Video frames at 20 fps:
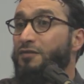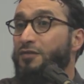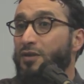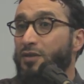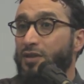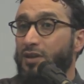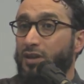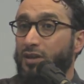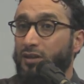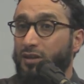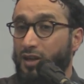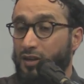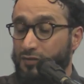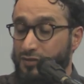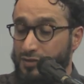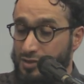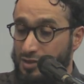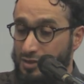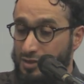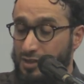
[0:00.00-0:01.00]
Everything in
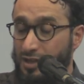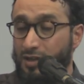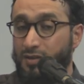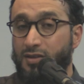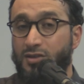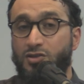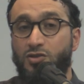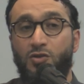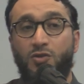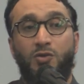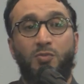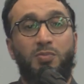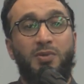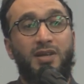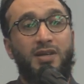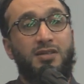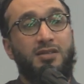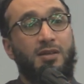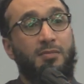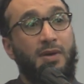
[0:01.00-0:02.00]
life is just like this. So you
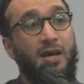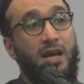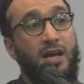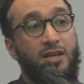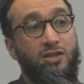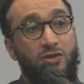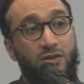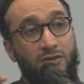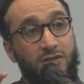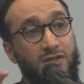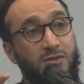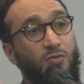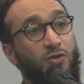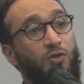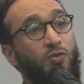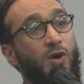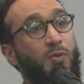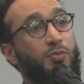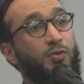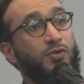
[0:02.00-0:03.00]
place them. So
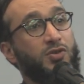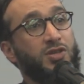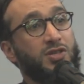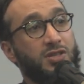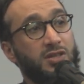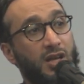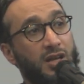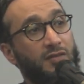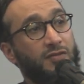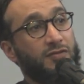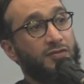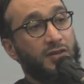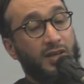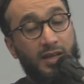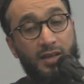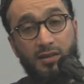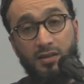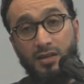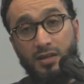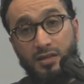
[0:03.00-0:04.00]
someone who approaches life
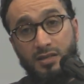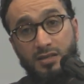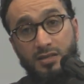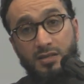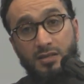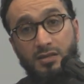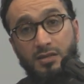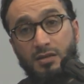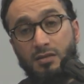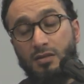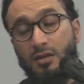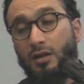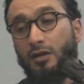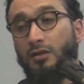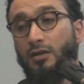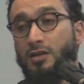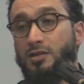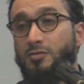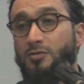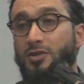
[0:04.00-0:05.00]
like this, that
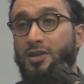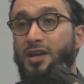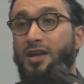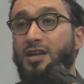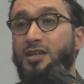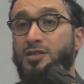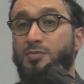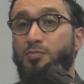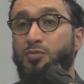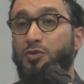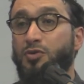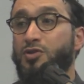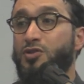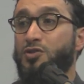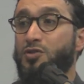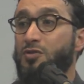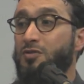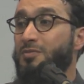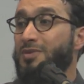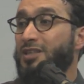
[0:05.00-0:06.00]
Allah subhanahu wa ta'ala has put
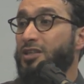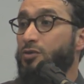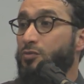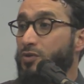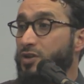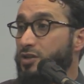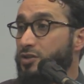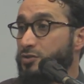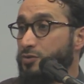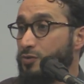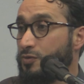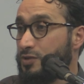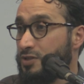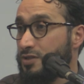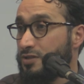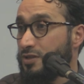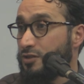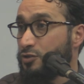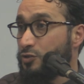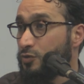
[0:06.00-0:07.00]
so many
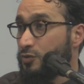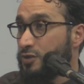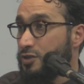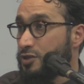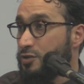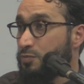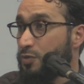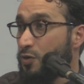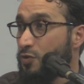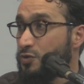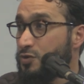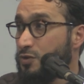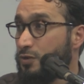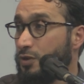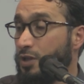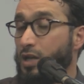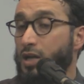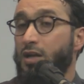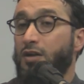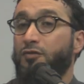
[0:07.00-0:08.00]
resources at your
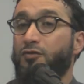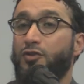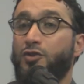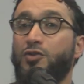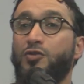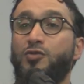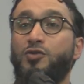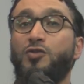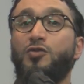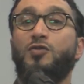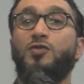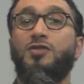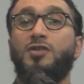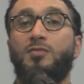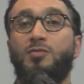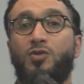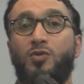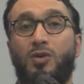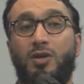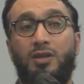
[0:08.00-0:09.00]
disposal for you to
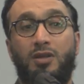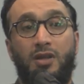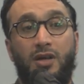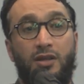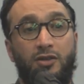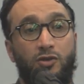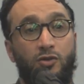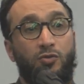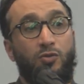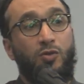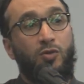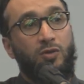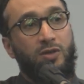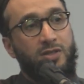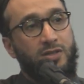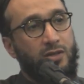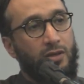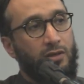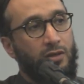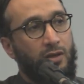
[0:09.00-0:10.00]
use them to Allah, and your
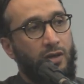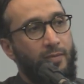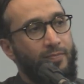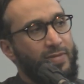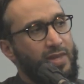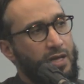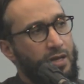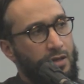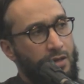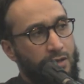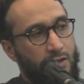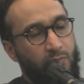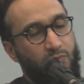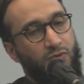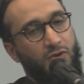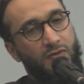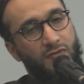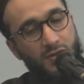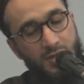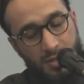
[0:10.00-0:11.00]
goal is Allah. The
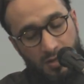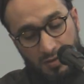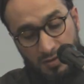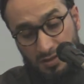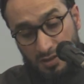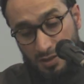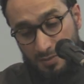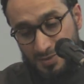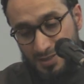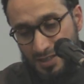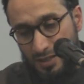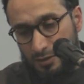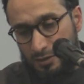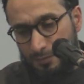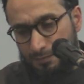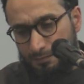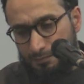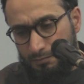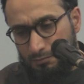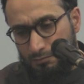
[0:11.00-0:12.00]
Prophet sallallahu alaihi wasallam
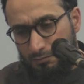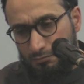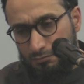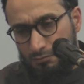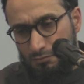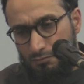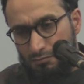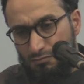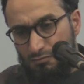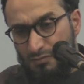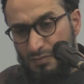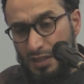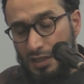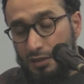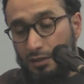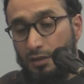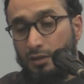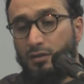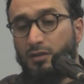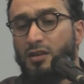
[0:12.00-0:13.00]
said,
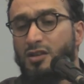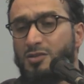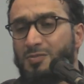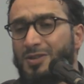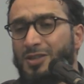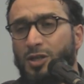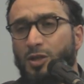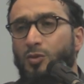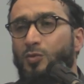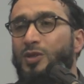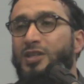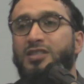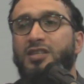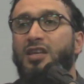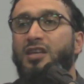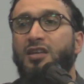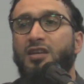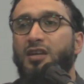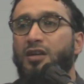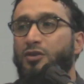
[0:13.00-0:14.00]
Allah subhanahu wa ta'ala will
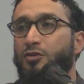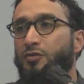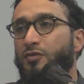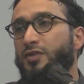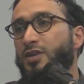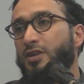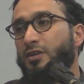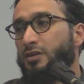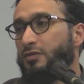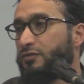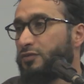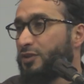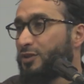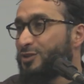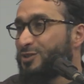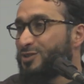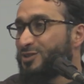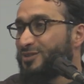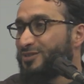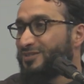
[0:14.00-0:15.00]
take care of their
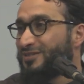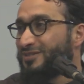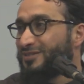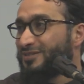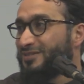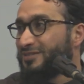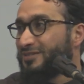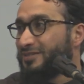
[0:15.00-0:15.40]
affairs.